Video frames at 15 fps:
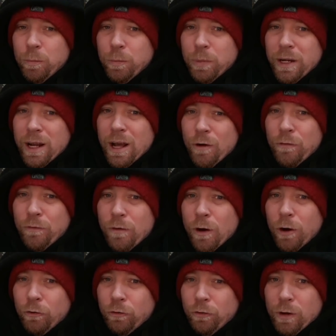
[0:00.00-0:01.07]
But how
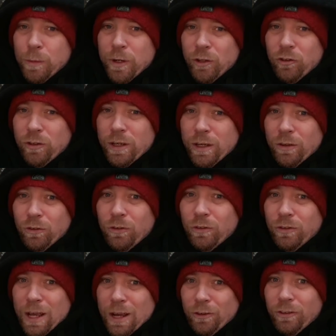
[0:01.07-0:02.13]
far from it she
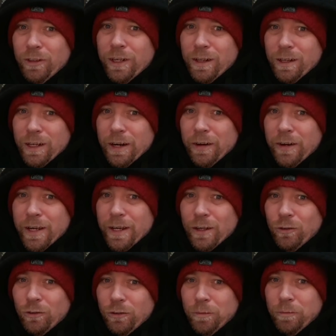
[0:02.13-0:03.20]
is actually
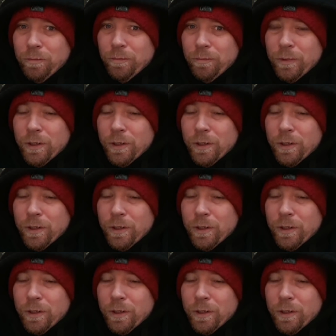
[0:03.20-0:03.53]
hilarious.